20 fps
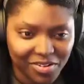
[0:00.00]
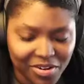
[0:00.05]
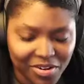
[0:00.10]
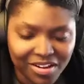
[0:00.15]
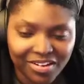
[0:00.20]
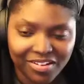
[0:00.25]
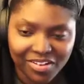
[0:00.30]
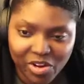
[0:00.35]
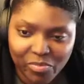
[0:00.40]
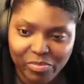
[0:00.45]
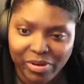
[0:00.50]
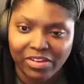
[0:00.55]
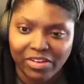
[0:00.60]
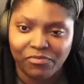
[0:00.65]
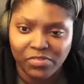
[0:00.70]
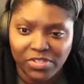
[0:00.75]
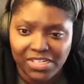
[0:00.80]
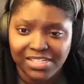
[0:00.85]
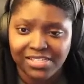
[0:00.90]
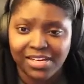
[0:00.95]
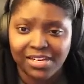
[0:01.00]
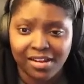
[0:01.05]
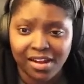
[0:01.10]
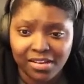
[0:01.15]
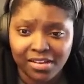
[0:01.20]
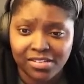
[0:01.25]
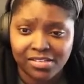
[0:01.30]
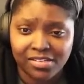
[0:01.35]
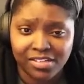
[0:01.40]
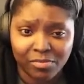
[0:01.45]
You'll pay for $16
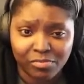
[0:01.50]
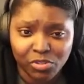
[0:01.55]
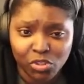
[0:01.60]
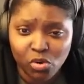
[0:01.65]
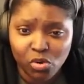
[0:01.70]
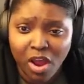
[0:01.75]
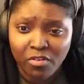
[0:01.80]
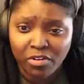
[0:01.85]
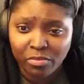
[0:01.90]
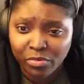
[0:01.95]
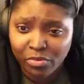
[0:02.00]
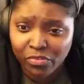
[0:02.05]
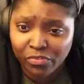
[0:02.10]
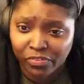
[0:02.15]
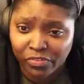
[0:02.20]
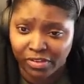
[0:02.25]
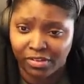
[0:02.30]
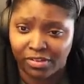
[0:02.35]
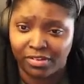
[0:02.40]
to see a 2-hour movie.